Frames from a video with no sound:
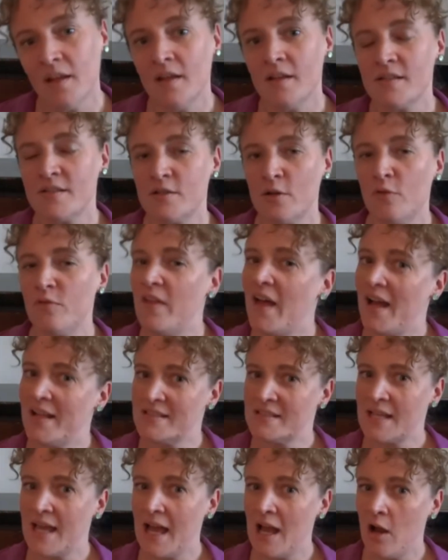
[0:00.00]
So
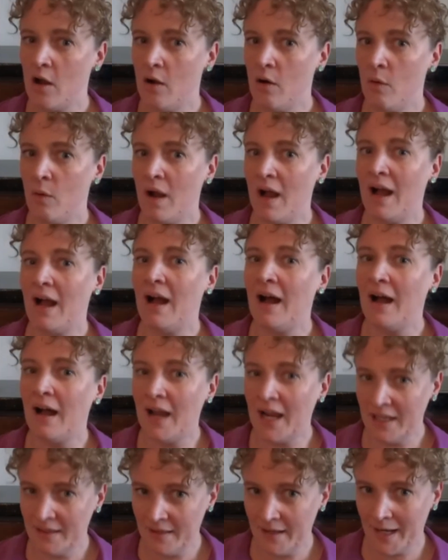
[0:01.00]
that's how
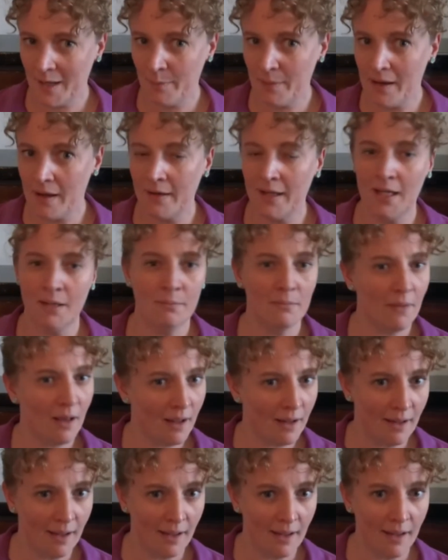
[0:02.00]
I think about it in
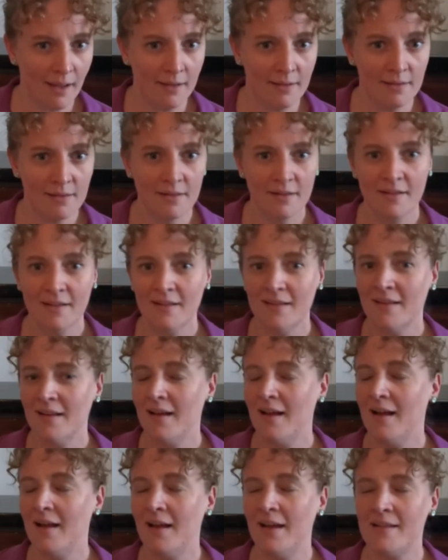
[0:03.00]
my head.
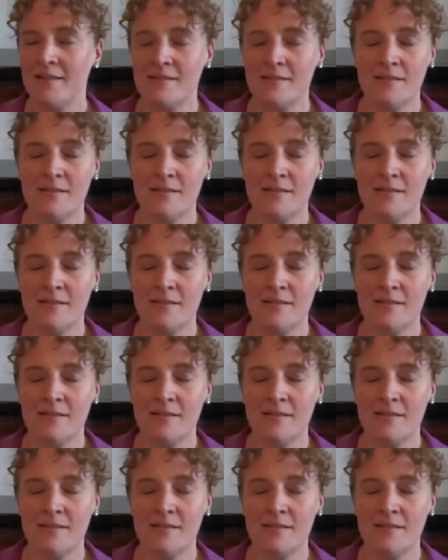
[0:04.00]
It's